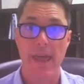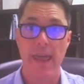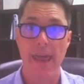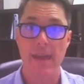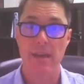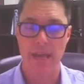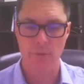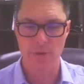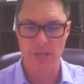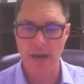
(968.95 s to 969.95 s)
And
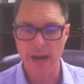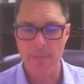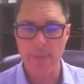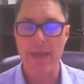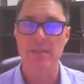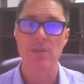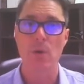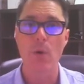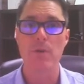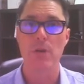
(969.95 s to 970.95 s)
when the eye passes
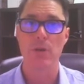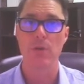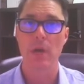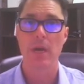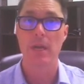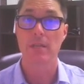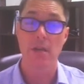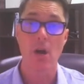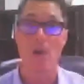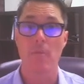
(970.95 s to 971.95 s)
over you, it's
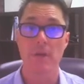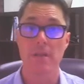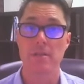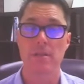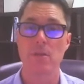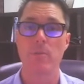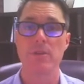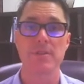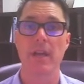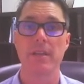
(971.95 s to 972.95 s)
calm. It's
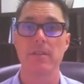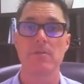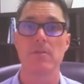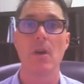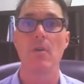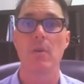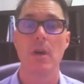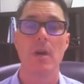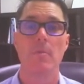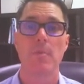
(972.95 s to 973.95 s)
almost like there's no
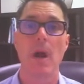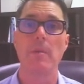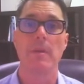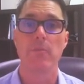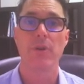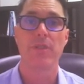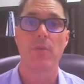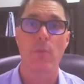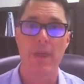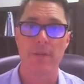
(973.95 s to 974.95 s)
problem with the
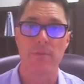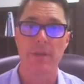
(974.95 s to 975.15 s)
weather.